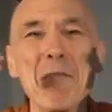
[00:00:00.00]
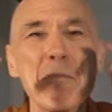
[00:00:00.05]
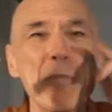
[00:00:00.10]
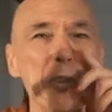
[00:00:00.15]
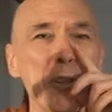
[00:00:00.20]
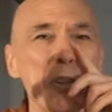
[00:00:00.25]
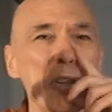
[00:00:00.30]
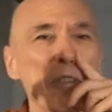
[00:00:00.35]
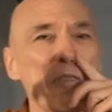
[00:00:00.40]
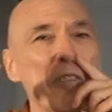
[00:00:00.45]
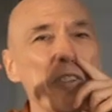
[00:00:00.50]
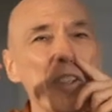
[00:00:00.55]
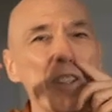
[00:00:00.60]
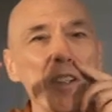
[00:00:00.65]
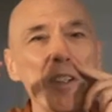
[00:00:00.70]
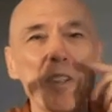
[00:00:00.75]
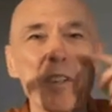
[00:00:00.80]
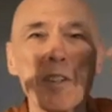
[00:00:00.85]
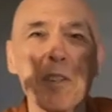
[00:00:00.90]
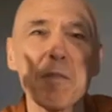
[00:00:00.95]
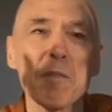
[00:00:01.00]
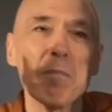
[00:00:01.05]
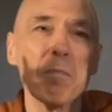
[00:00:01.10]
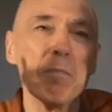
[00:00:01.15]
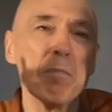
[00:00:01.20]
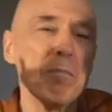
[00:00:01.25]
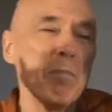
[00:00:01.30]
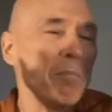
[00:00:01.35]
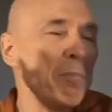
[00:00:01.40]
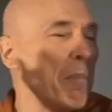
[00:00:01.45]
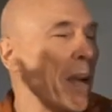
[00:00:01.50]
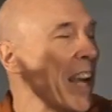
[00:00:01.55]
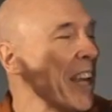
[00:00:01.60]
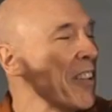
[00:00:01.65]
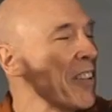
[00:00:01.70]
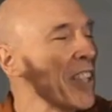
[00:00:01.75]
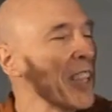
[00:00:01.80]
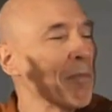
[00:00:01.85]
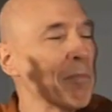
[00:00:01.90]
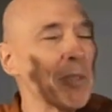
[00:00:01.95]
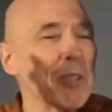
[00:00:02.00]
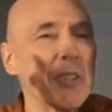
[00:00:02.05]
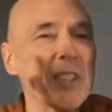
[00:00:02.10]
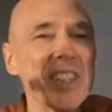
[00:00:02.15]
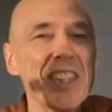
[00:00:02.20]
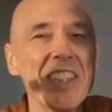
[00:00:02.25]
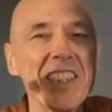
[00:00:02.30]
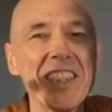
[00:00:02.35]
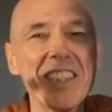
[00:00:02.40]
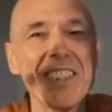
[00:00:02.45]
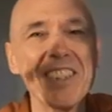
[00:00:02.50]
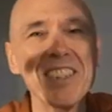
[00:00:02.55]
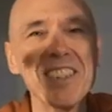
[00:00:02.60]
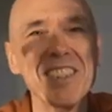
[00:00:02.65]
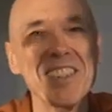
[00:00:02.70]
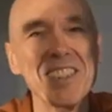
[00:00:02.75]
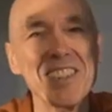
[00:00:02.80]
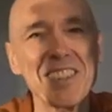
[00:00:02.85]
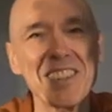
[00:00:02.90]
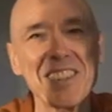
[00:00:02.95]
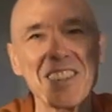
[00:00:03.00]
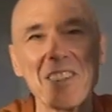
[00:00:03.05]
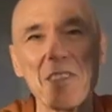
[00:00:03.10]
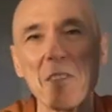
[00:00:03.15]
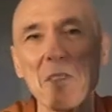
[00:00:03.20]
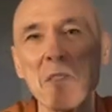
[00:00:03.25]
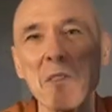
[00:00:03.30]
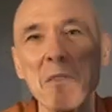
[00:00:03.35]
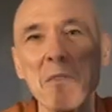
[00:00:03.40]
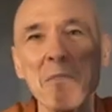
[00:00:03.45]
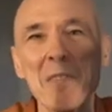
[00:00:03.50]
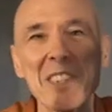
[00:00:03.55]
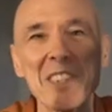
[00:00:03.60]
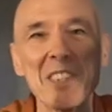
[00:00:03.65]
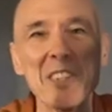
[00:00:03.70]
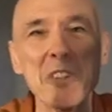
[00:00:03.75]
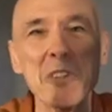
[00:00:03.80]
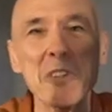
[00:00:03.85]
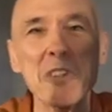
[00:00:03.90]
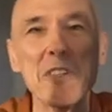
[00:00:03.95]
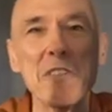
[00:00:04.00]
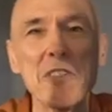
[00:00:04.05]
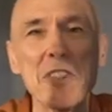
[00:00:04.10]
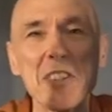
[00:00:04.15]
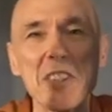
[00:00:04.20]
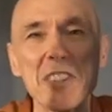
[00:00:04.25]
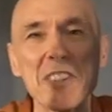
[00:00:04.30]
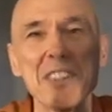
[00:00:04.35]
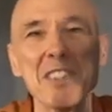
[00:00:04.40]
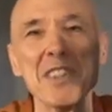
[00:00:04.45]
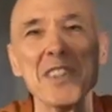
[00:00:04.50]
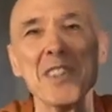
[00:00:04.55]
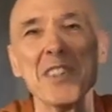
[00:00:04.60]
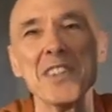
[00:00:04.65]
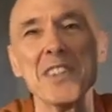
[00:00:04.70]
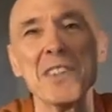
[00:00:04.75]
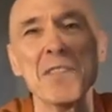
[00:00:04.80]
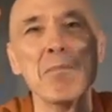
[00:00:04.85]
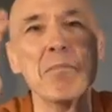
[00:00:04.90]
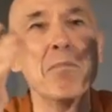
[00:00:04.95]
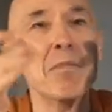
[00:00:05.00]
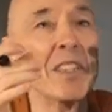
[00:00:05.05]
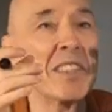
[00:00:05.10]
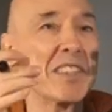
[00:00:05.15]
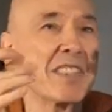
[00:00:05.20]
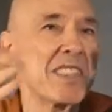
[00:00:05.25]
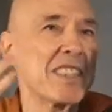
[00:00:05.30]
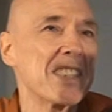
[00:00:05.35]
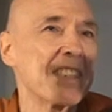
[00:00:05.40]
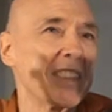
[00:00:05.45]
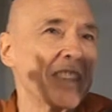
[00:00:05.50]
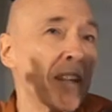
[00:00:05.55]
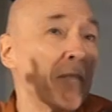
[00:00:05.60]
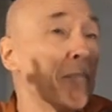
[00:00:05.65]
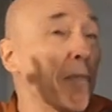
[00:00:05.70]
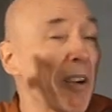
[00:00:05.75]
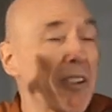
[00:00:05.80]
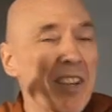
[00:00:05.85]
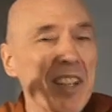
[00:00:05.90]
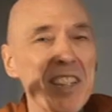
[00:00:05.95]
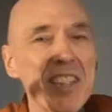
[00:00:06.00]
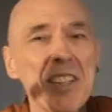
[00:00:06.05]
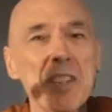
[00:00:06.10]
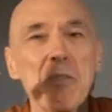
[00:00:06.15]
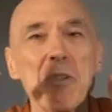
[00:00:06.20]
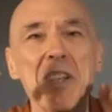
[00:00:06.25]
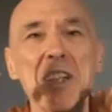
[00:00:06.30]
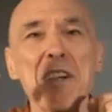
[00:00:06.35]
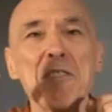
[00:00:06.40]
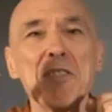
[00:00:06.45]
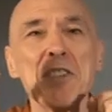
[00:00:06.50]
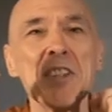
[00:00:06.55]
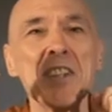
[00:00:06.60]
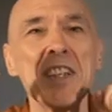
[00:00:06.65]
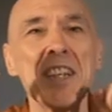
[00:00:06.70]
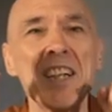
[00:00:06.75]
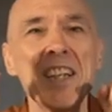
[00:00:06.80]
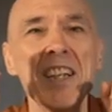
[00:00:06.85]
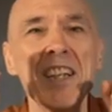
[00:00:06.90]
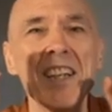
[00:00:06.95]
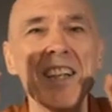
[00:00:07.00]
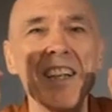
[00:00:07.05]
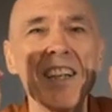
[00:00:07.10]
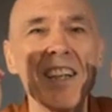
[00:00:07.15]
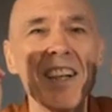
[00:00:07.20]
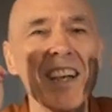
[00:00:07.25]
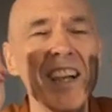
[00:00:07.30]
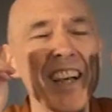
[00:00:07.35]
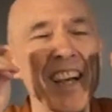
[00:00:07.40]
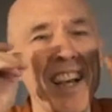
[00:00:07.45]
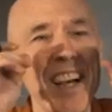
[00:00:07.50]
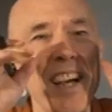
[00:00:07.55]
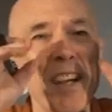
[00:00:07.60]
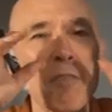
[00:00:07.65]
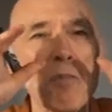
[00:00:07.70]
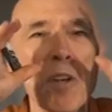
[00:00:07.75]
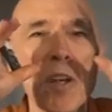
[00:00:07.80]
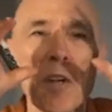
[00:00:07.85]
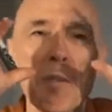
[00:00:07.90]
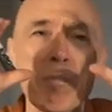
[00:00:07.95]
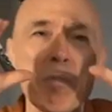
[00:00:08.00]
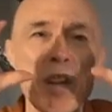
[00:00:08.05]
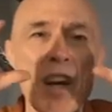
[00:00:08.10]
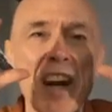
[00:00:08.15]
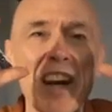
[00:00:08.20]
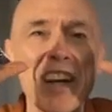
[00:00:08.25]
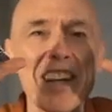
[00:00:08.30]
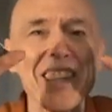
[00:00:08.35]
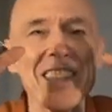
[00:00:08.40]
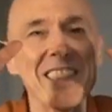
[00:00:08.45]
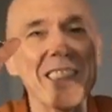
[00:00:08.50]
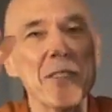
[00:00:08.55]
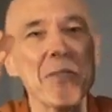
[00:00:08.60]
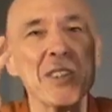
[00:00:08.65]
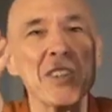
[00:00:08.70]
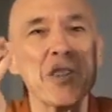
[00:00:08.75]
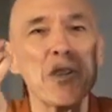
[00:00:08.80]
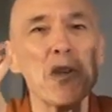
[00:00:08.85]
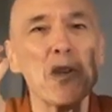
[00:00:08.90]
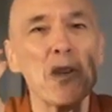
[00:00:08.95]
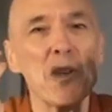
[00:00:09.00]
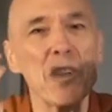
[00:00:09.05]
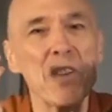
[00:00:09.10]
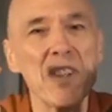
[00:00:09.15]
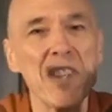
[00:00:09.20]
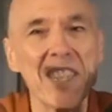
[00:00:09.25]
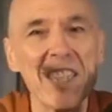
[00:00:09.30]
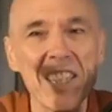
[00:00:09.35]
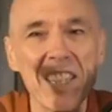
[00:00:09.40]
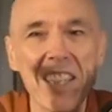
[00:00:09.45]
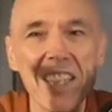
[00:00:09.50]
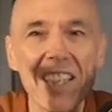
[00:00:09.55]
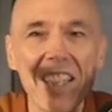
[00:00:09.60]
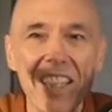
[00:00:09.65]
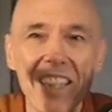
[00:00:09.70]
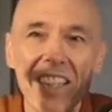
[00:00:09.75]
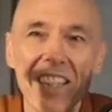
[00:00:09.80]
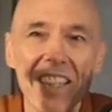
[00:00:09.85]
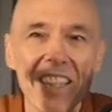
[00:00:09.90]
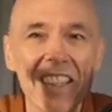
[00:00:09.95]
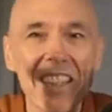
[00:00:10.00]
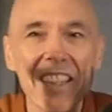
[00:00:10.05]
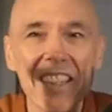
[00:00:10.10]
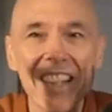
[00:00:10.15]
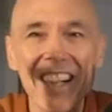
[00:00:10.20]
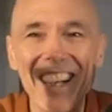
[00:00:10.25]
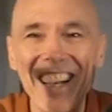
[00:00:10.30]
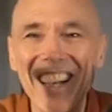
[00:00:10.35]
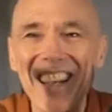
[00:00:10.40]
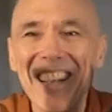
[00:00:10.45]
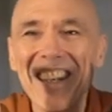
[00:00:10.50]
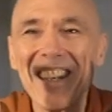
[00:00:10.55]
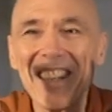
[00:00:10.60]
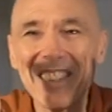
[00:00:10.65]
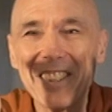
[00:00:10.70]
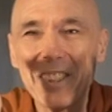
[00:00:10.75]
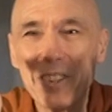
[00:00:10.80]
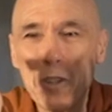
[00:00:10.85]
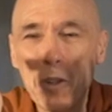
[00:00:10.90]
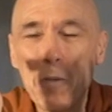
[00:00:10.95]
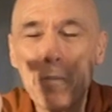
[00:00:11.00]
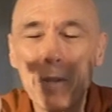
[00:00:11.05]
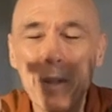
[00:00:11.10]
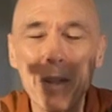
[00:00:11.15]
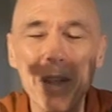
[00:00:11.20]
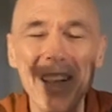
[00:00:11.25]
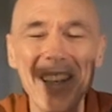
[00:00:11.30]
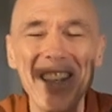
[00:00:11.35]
beautiful bathing beauties, Miss Universe, Miss America, whatever, and one applies what's called the asubha,